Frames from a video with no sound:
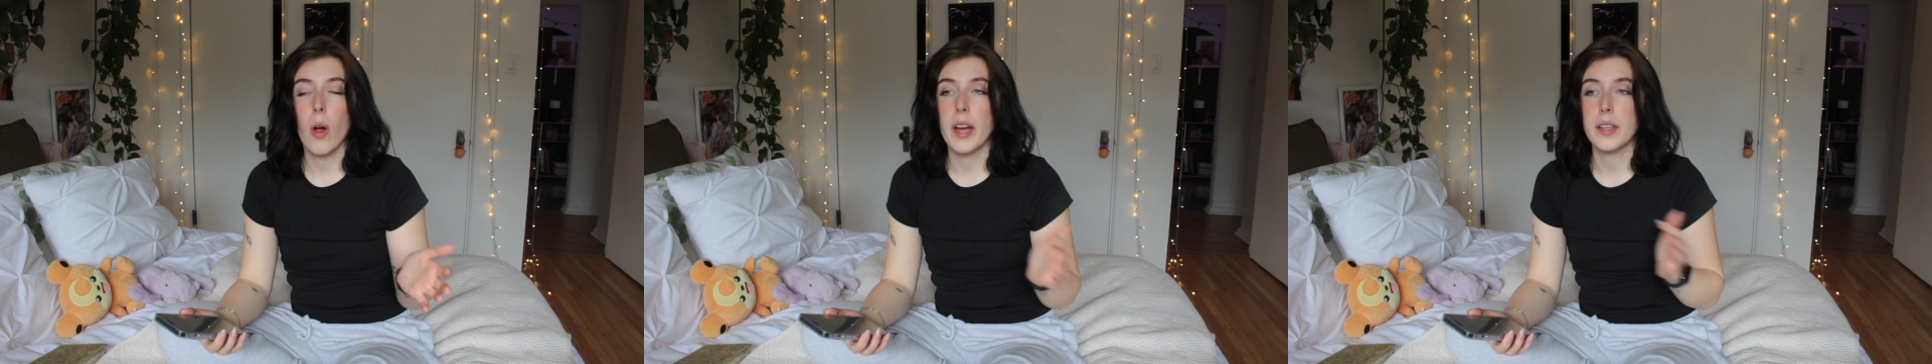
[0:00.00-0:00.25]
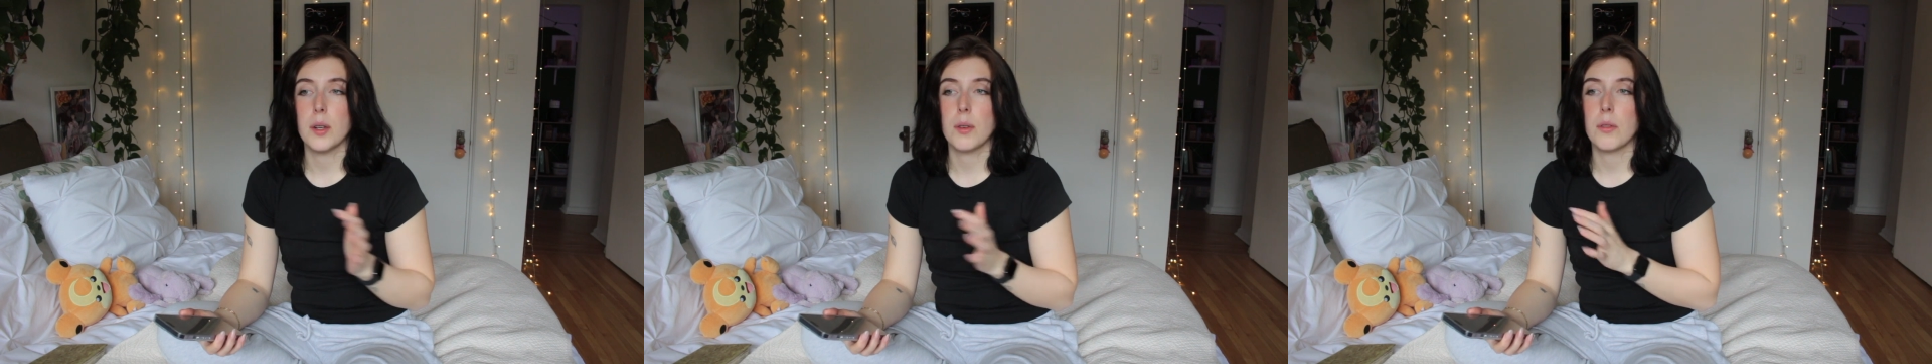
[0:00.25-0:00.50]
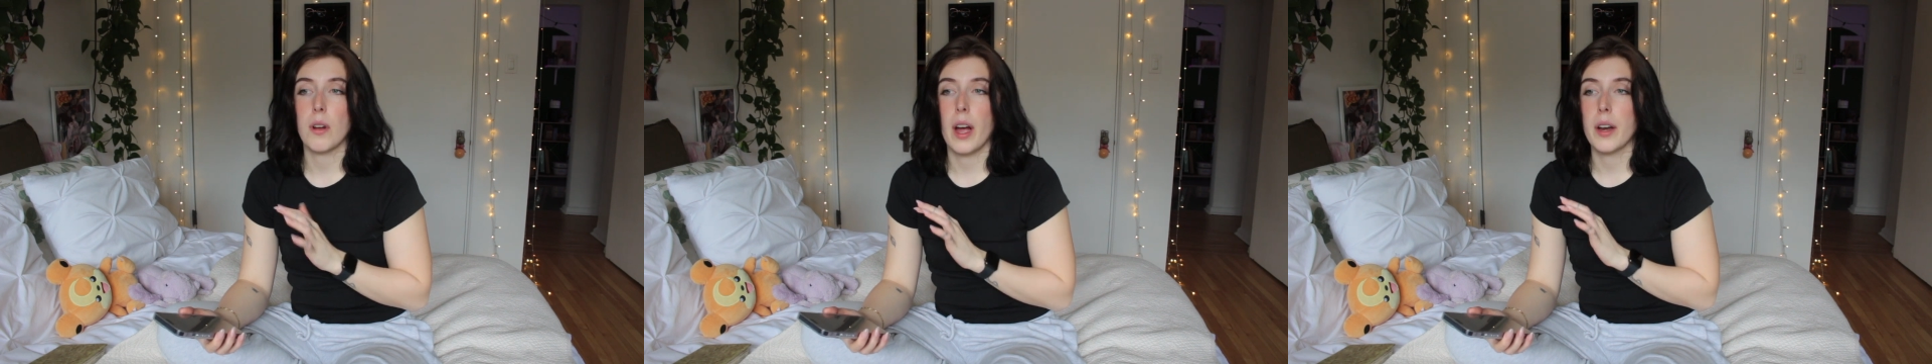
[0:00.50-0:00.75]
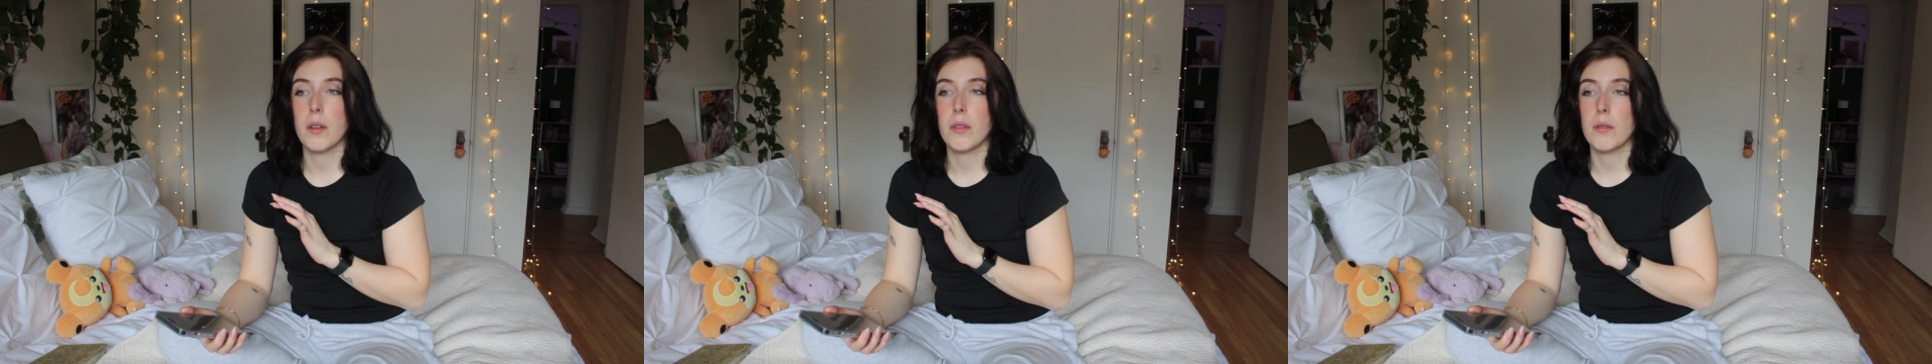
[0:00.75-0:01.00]
I
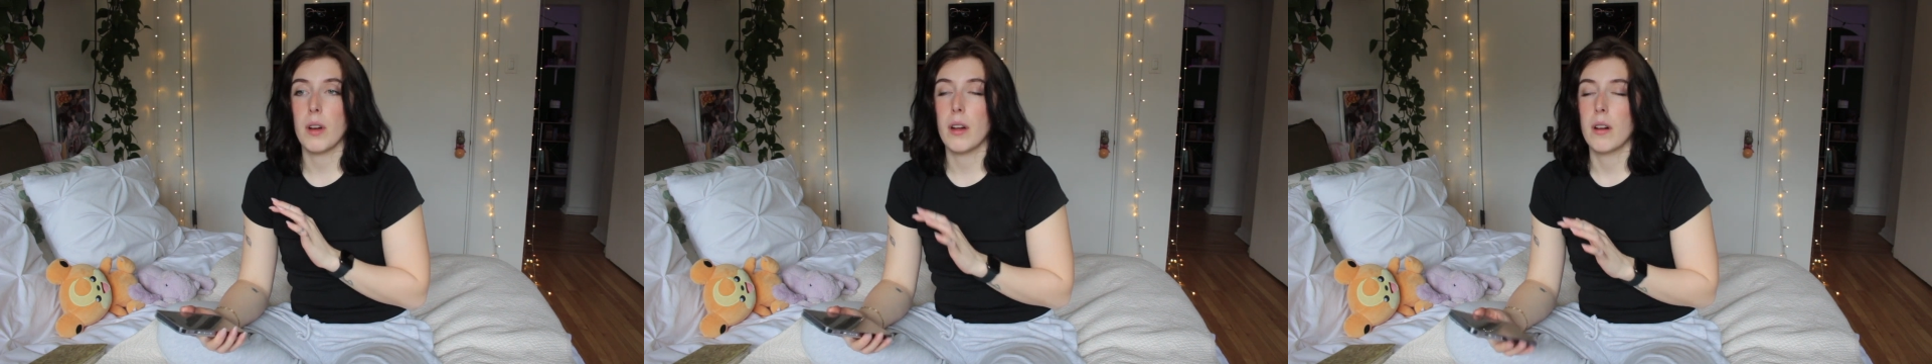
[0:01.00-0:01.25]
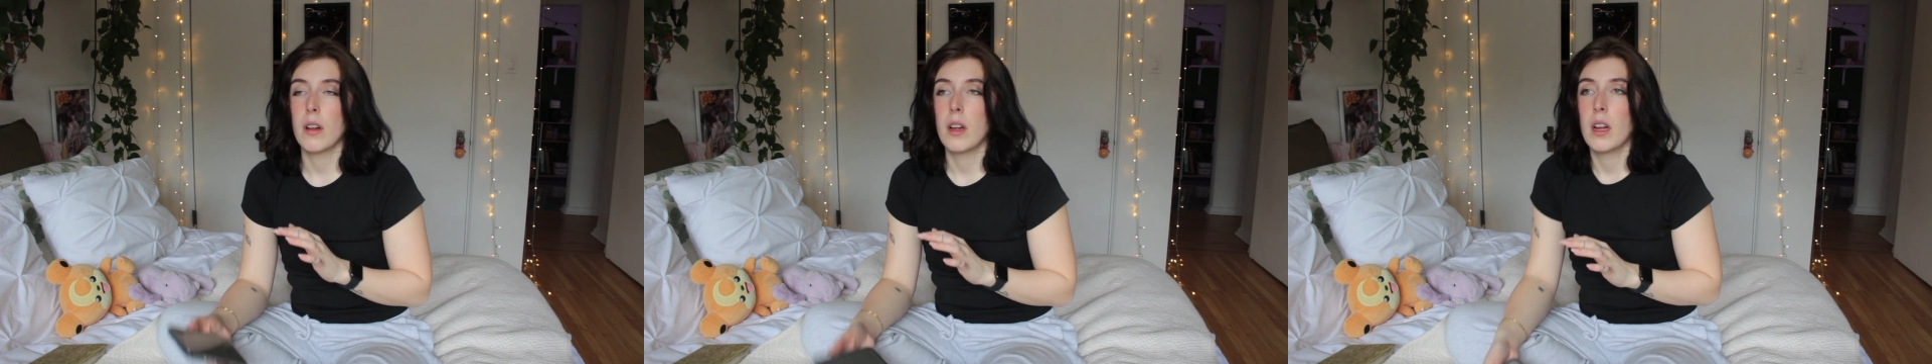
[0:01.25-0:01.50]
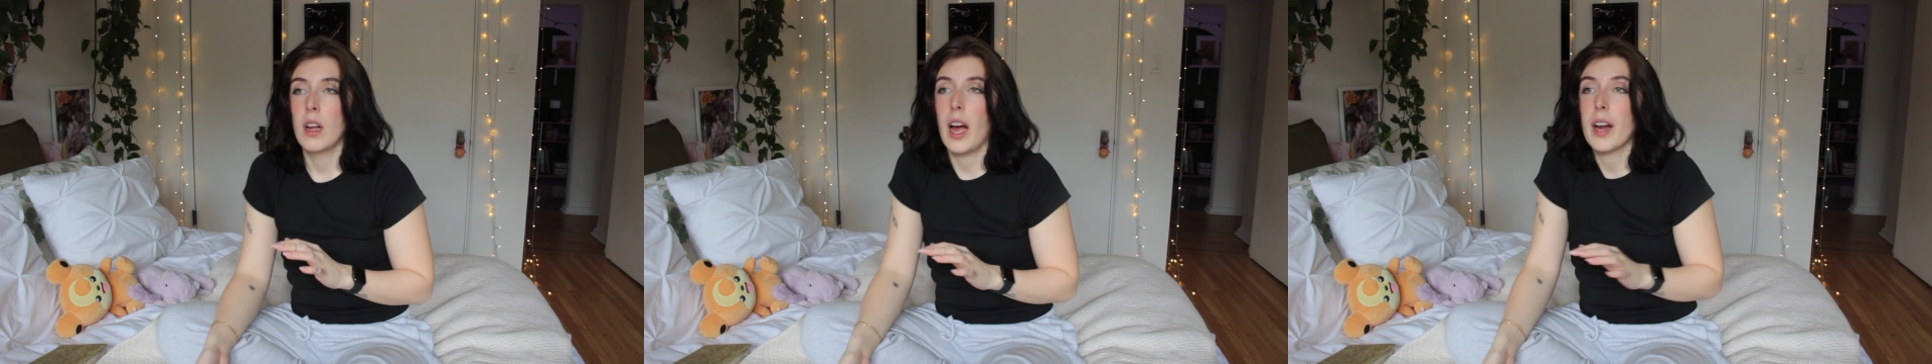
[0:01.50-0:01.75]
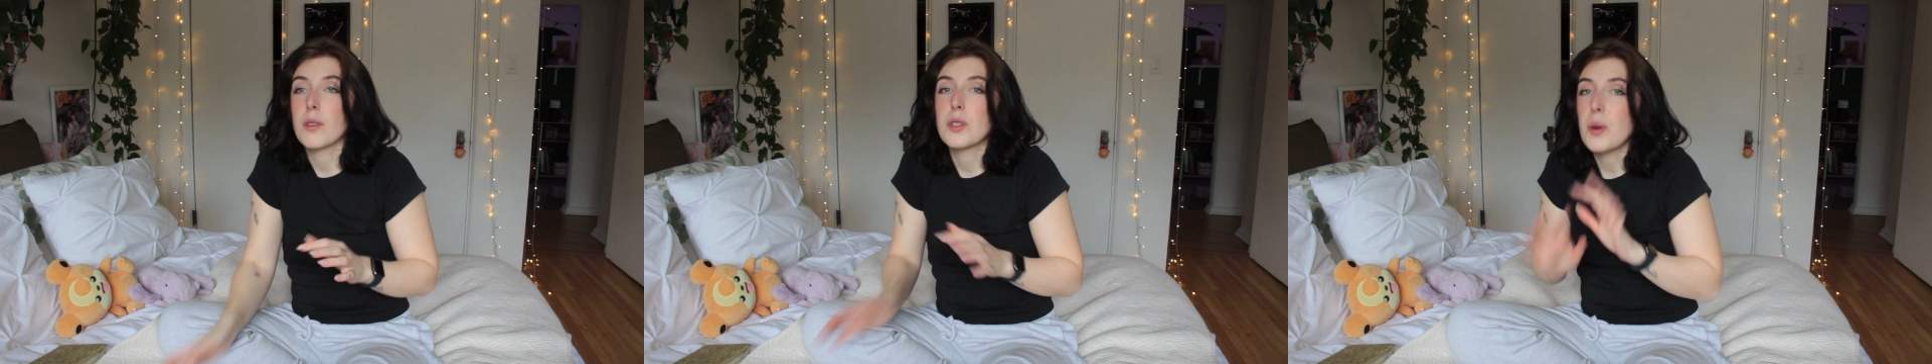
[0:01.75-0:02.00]

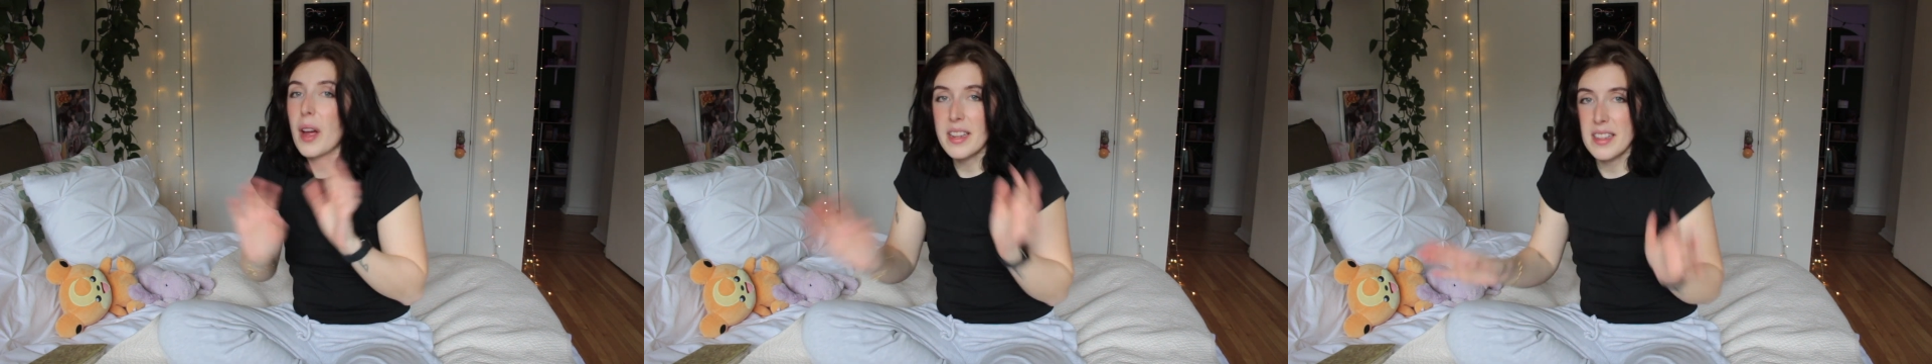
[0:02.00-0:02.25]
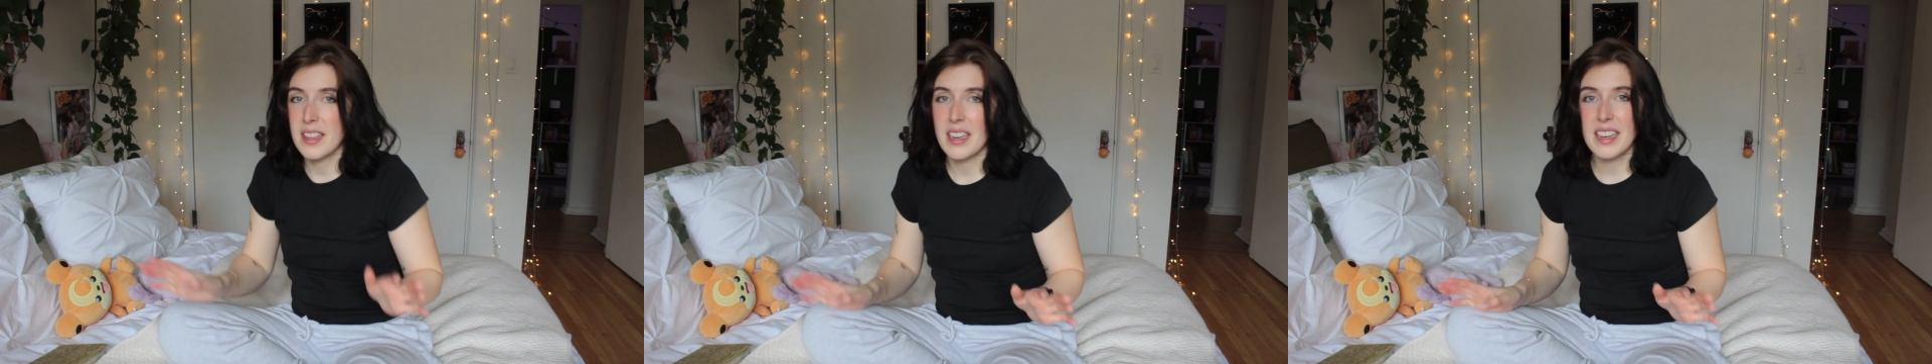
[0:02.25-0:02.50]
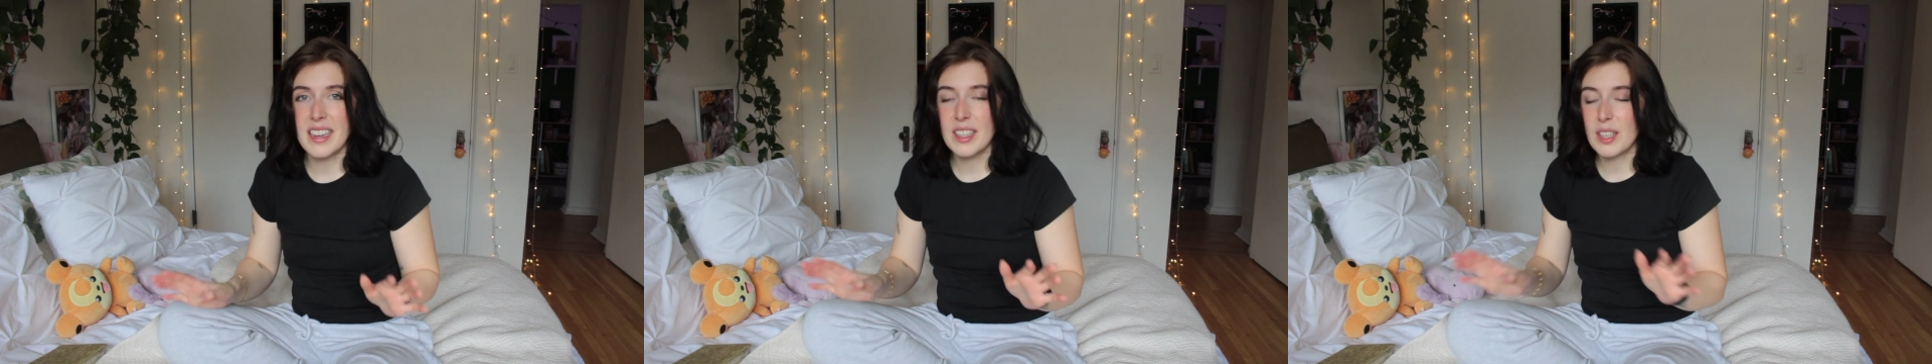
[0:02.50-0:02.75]
don't do anything